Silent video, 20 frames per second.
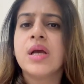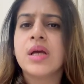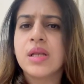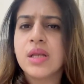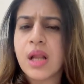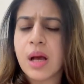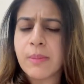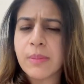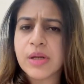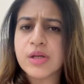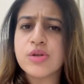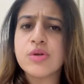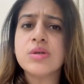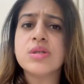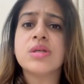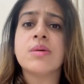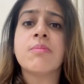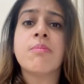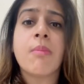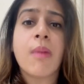Number
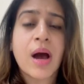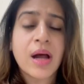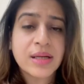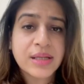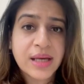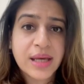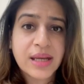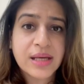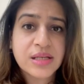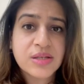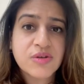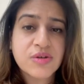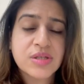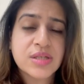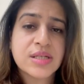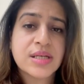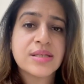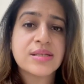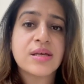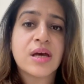two, demand
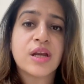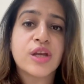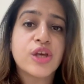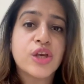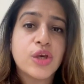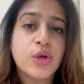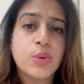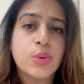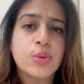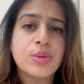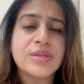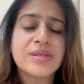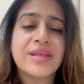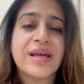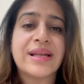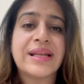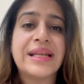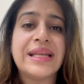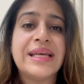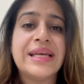characteristics are cues
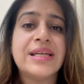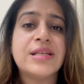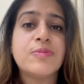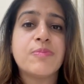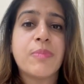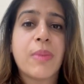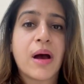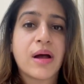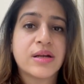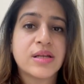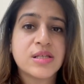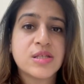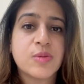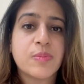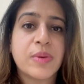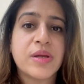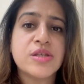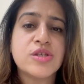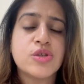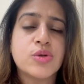that lead
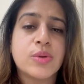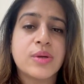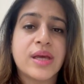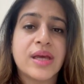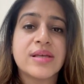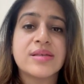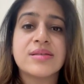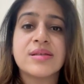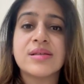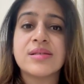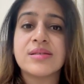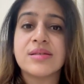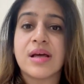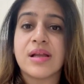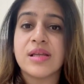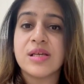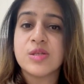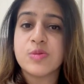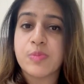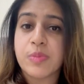participants to guess the
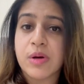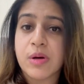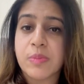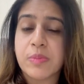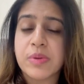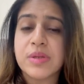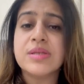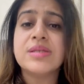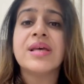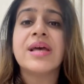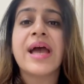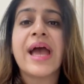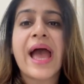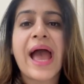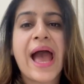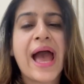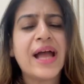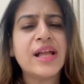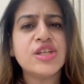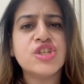study's purpose
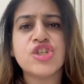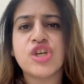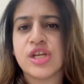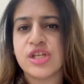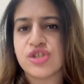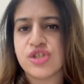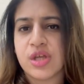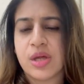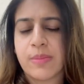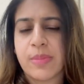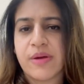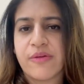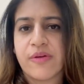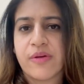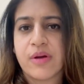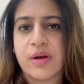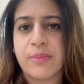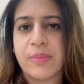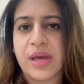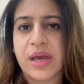and change their
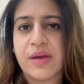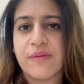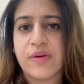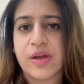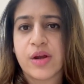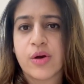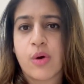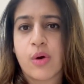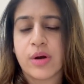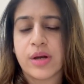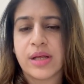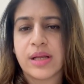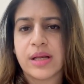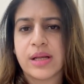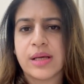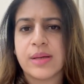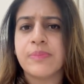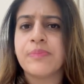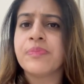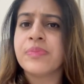behavior
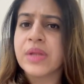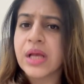accordingly.